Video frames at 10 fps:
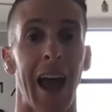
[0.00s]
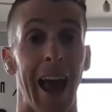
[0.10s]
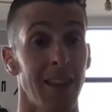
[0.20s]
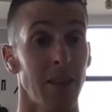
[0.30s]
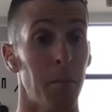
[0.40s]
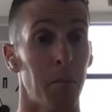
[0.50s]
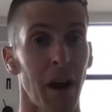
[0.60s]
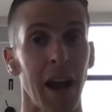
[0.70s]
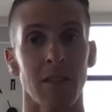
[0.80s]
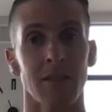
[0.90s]
And the
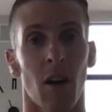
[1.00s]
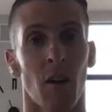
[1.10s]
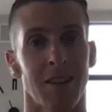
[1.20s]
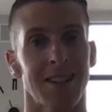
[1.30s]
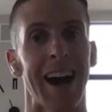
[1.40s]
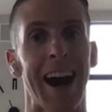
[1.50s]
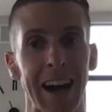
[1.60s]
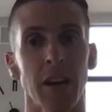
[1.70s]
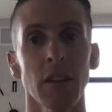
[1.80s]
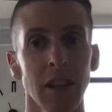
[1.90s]
brands are
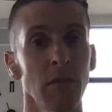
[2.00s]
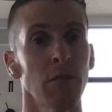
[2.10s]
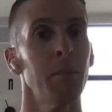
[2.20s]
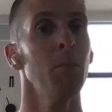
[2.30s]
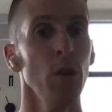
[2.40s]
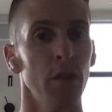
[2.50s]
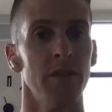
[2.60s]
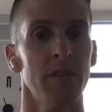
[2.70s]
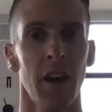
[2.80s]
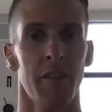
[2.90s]
entirely
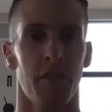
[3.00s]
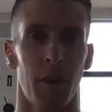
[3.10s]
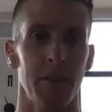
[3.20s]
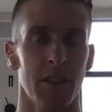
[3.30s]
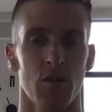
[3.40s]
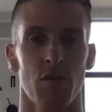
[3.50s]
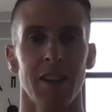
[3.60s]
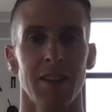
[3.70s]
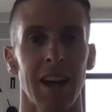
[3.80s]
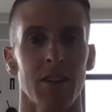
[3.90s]
removed from this
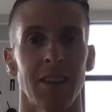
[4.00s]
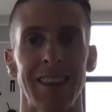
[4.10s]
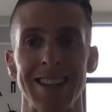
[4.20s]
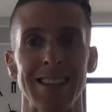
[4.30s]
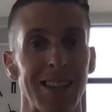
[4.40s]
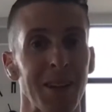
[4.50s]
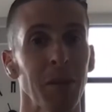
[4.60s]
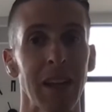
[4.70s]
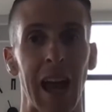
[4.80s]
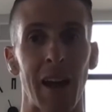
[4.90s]
transaction. They
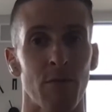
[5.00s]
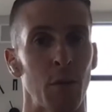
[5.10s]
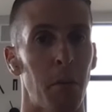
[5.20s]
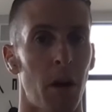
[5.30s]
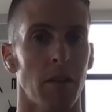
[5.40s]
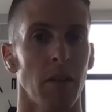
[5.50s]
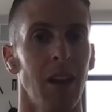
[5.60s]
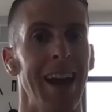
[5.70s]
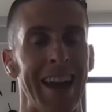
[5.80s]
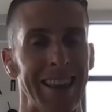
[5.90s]
simply have their bottle
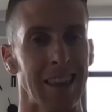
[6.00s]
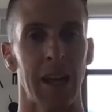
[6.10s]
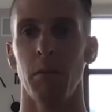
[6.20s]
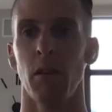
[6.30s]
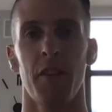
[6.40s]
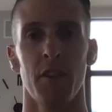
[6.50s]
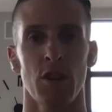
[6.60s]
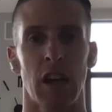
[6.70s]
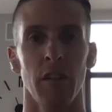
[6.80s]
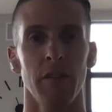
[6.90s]
and label on their
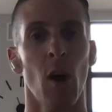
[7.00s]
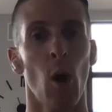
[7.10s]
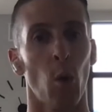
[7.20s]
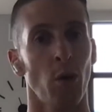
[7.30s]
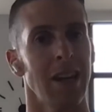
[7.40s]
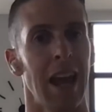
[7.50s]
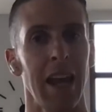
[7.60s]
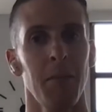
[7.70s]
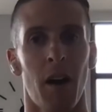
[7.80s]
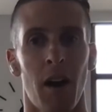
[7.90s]
shelf or
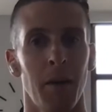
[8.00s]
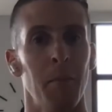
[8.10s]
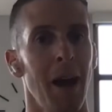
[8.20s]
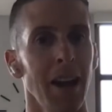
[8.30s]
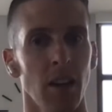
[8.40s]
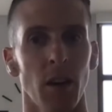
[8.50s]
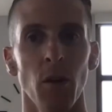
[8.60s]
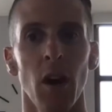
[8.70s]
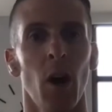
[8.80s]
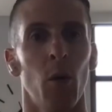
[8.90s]
name on a
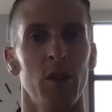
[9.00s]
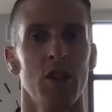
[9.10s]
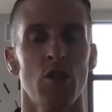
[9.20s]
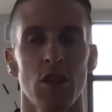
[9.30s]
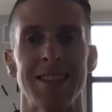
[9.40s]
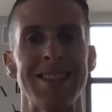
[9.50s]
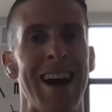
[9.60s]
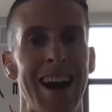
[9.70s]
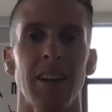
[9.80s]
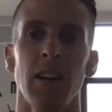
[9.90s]
menu, which is just
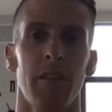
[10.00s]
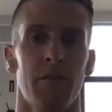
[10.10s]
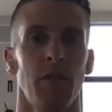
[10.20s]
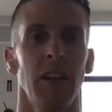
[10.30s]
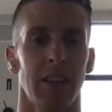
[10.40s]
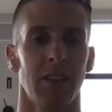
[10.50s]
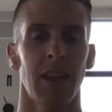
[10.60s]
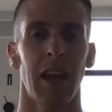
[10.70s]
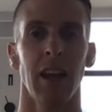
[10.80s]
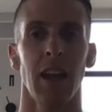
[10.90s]
not enough real
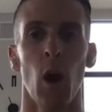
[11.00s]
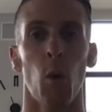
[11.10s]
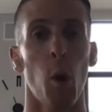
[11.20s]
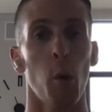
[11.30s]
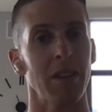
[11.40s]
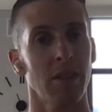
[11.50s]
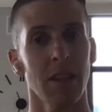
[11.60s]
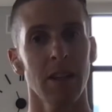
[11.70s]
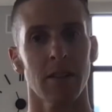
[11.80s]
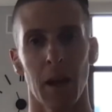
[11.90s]
estate. What we
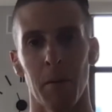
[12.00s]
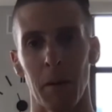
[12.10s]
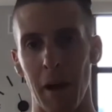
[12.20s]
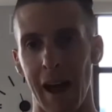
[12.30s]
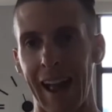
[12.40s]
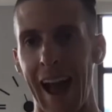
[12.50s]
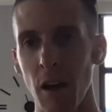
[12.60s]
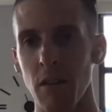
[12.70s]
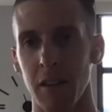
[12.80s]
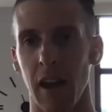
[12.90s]
see stepping back
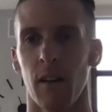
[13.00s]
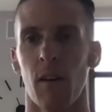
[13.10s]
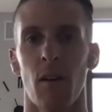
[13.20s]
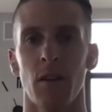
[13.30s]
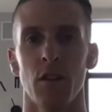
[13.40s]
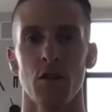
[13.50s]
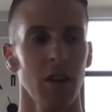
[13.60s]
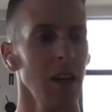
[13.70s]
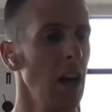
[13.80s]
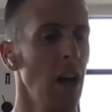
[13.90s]
out of the alcohol
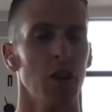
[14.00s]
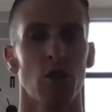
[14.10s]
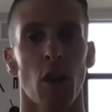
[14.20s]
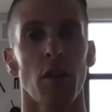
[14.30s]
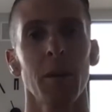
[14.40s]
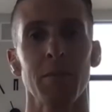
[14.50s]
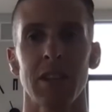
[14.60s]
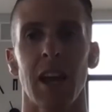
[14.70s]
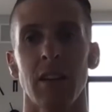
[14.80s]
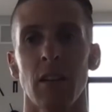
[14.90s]
industry, startups
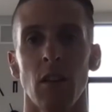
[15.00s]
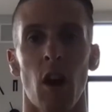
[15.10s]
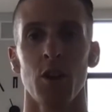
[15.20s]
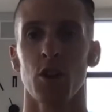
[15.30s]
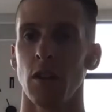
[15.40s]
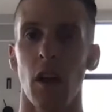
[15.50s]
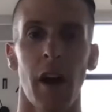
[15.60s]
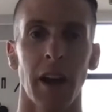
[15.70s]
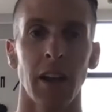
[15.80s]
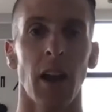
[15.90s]
tend to launch
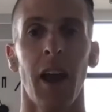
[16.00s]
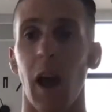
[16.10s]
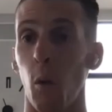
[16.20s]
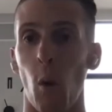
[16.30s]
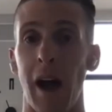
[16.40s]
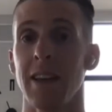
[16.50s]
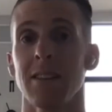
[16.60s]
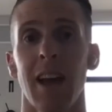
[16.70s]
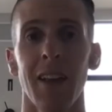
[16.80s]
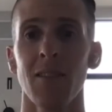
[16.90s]
online. And why is
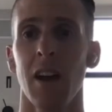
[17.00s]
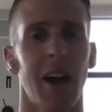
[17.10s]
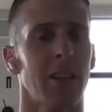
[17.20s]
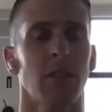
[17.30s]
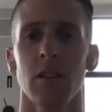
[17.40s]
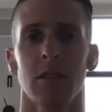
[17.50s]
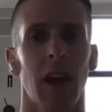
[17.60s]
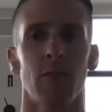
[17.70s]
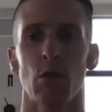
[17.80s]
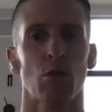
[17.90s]
that? That's because they
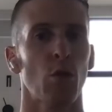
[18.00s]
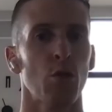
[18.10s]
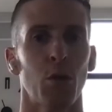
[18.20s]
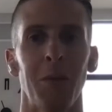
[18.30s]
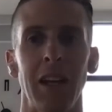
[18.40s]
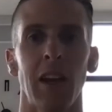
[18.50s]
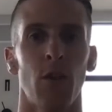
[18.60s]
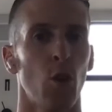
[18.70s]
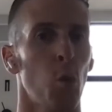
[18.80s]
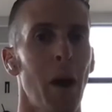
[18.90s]
have their social media,
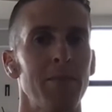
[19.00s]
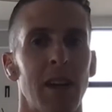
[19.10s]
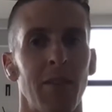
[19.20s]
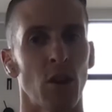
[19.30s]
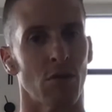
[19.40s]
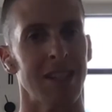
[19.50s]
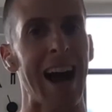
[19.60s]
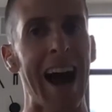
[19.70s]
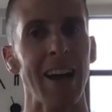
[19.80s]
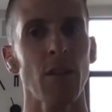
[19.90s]
their website, their
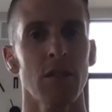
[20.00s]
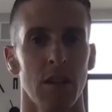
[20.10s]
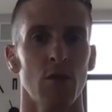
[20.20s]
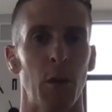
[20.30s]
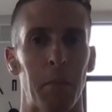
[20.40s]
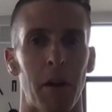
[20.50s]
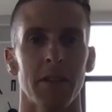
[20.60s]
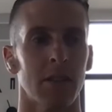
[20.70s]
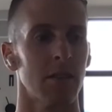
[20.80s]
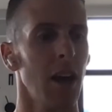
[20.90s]
entire digital
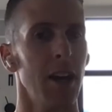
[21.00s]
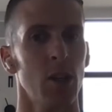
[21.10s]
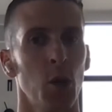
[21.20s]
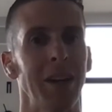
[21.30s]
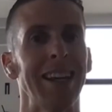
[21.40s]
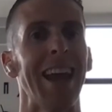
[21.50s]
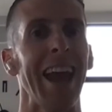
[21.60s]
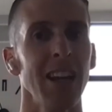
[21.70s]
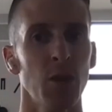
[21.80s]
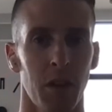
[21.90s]
presence to
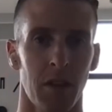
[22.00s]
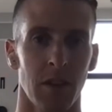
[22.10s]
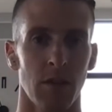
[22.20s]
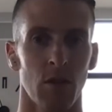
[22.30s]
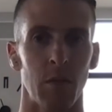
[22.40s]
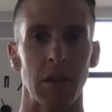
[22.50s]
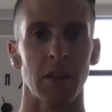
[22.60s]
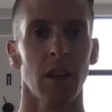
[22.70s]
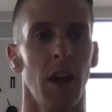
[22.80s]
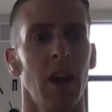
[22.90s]
engage with
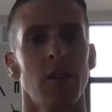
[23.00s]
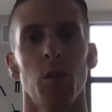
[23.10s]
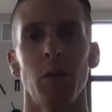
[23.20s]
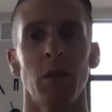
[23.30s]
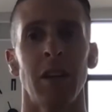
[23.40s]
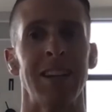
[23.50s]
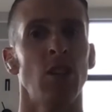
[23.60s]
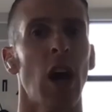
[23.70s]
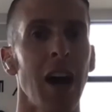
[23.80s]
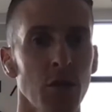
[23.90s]
consumers, to
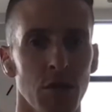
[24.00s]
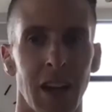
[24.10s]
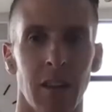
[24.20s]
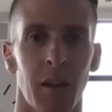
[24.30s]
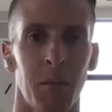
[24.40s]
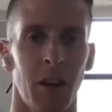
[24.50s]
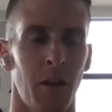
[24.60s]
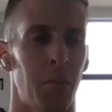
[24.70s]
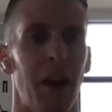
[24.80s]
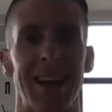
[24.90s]
indoctrinate them into
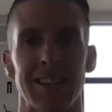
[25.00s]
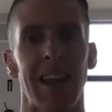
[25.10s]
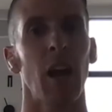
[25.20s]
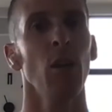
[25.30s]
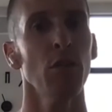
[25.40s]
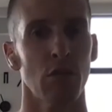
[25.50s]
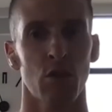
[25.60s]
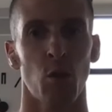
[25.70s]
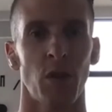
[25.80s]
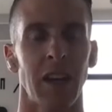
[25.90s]
the brand, tell their
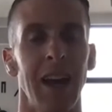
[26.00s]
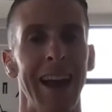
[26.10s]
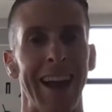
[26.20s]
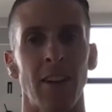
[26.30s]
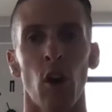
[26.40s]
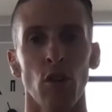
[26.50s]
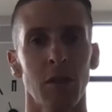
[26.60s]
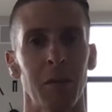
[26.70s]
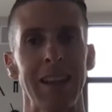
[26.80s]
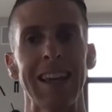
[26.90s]
story, and
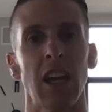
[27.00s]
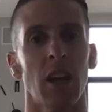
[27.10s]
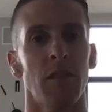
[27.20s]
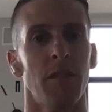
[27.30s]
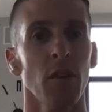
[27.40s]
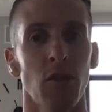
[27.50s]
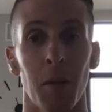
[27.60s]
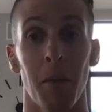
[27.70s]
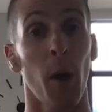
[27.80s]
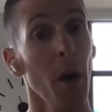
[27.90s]
ultimately convert
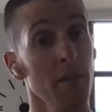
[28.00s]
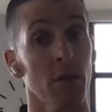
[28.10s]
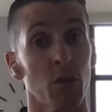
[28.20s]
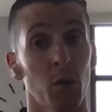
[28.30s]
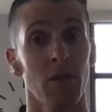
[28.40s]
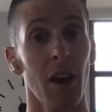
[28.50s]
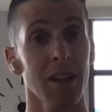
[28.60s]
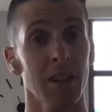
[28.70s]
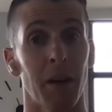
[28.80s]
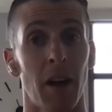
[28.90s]
them. However, as we
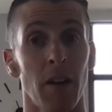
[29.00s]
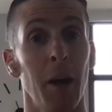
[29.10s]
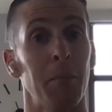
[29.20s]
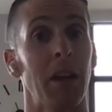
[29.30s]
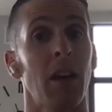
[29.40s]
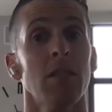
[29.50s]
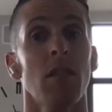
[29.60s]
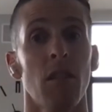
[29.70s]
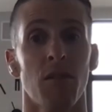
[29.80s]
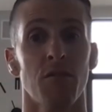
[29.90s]
talked about, because
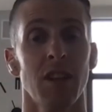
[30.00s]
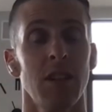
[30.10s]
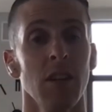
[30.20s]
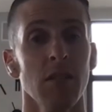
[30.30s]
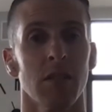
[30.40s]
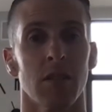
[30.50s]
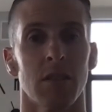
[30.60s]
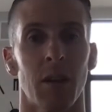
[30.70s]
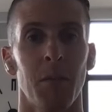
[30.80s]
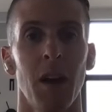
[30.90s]
of the three-tier
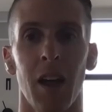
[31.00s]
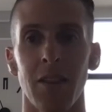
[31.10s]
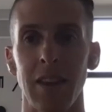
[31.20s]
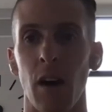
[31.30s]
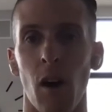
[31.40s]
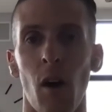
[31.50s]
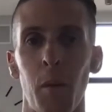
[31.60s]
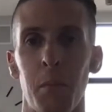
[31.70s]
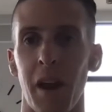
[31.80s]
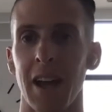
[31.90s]
system, the
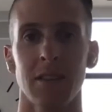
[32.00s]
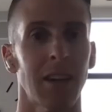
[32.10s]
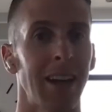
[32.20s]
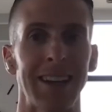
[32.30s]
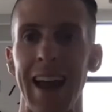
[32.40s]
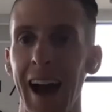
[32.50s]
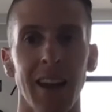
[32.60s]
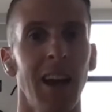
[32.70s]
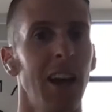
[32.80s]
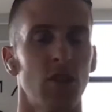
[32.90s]
alcohol brands
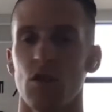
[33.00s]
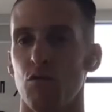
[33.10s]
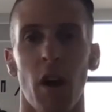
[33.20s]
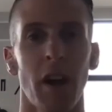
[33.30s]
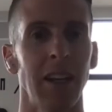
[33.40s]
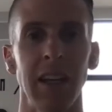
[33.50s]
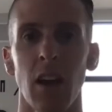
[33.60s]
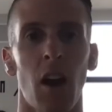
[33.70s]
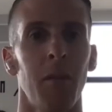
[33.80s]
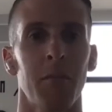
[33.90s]
cannot just run
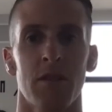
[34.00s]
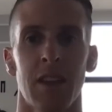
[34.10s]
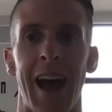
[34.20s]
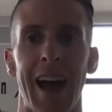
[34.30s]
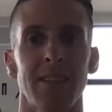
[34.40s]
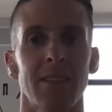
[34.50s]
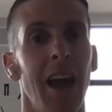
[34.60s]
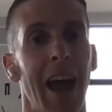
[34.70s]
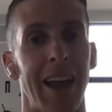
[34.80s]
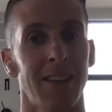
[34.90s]
e-commerce ads
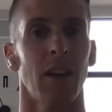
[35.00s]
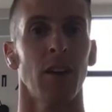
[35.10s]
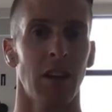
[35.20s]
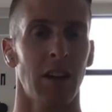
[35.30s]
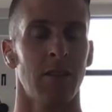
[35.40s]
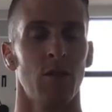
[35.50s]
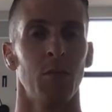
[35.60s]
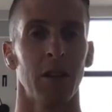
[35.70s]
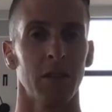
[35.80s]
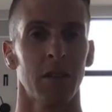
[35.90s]
and sell to
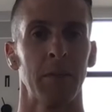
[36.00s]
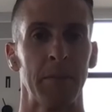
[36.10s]
consumers.